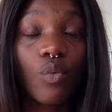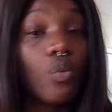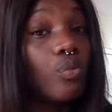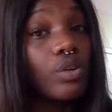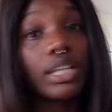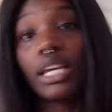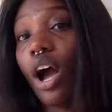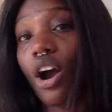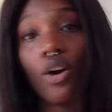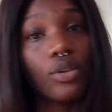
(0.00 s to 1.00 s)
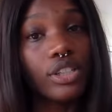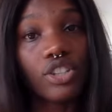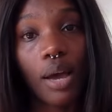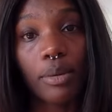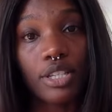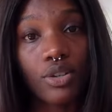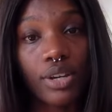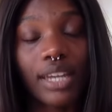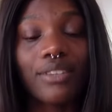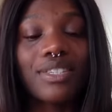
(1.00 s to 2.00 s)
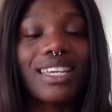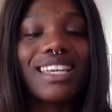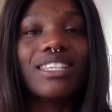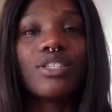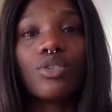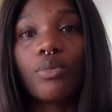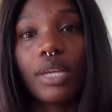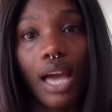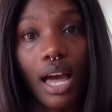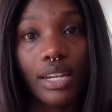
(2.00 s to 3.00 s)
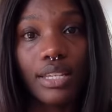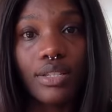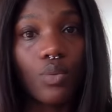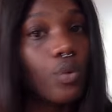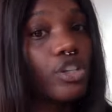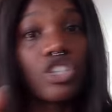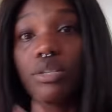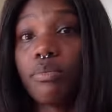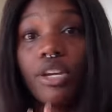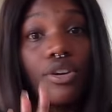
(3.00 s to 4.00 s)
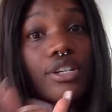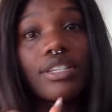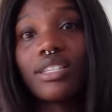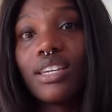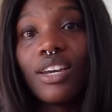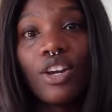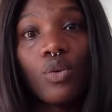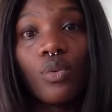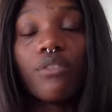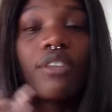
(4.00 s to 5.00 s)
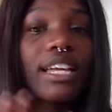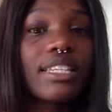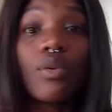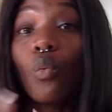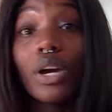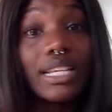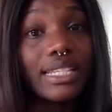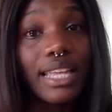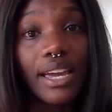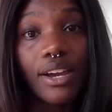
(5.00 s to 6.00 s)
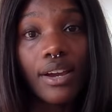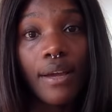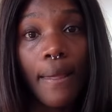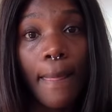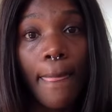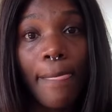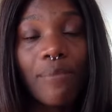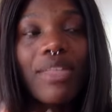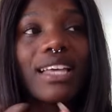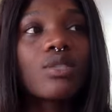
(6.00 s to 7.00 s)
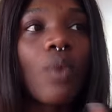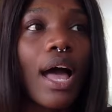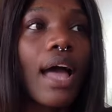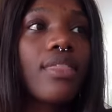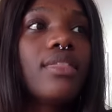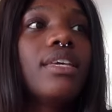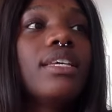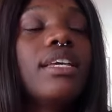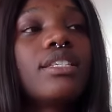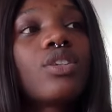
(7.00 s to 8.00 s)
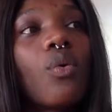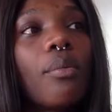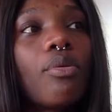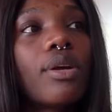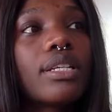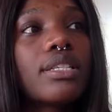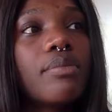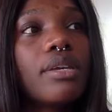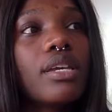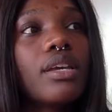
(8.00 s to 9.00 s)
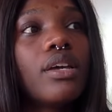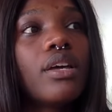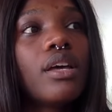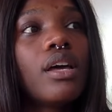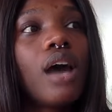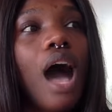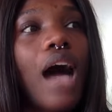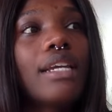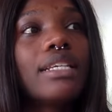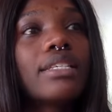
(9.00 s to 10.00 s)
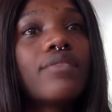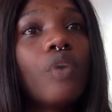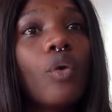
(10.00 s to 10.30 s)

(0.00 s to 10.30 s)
When really our only job as creatives is to be honest. We're just mirrors reflecting what is there. That's why it is so important to be honest,